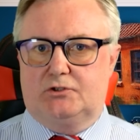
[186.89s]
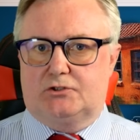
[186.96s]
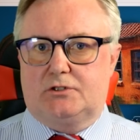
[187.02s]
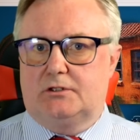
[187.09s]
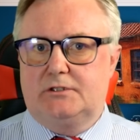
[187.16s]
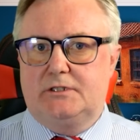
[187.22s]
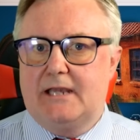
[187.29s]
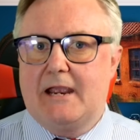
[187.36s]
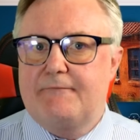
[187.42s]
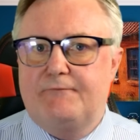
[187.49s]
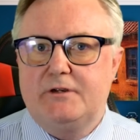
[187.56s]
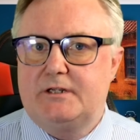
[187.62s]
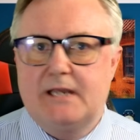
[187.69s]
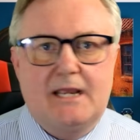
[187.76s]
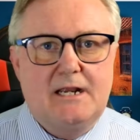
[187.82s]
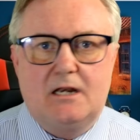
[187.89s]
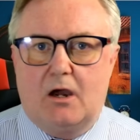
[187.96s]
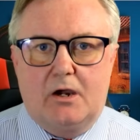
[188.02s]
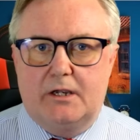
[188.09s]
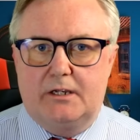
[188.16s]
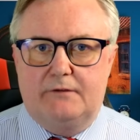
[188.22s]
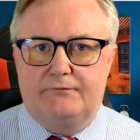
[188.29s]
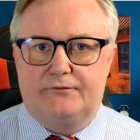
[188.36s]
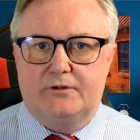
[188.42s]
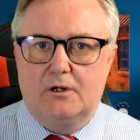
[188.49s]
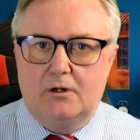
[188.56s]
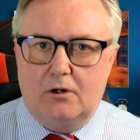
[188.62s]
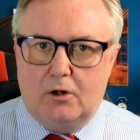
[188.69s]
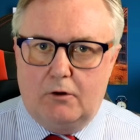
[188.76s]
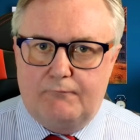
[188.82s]
just on the everyday lives
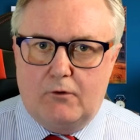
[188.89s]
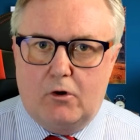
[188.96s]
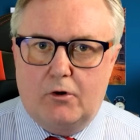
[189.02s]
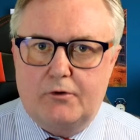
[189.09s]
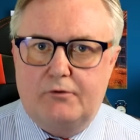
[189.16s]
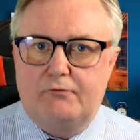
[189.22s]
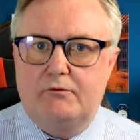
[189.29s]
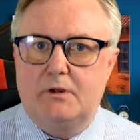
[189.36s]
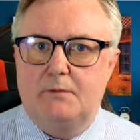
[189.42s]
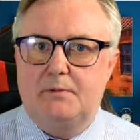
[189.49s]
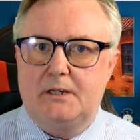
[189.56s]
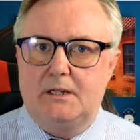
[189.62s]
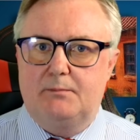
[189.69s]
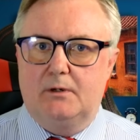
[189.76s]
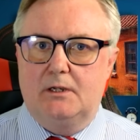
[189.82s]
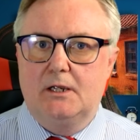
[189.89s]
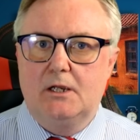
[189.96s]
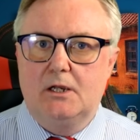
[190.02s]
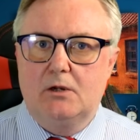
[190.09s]
of ordinary people.